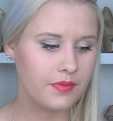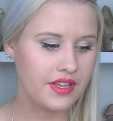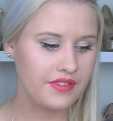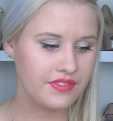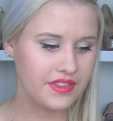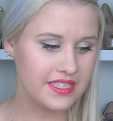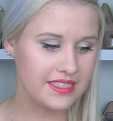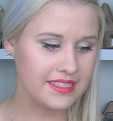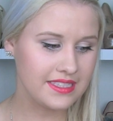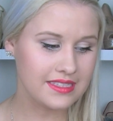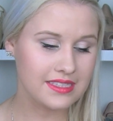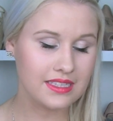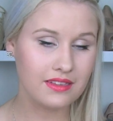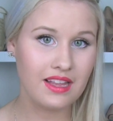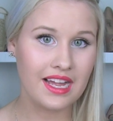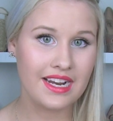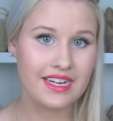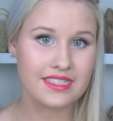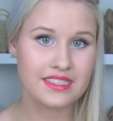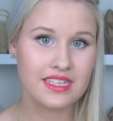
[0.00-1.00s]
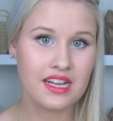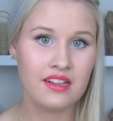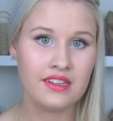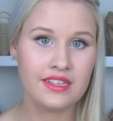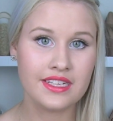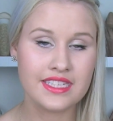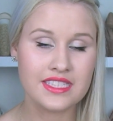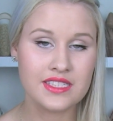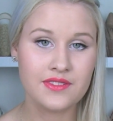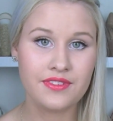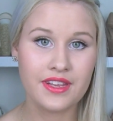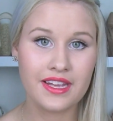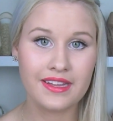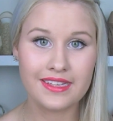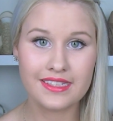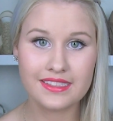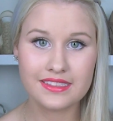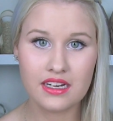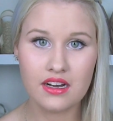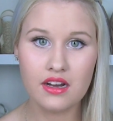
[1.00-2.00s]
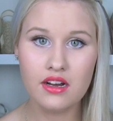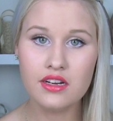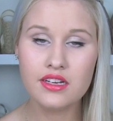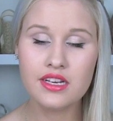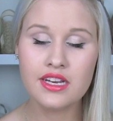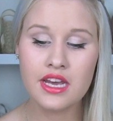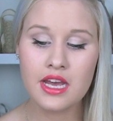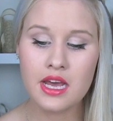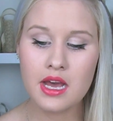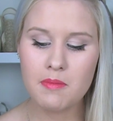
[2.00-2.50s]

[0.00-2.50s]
if this is the lightest color, it's fairly dark.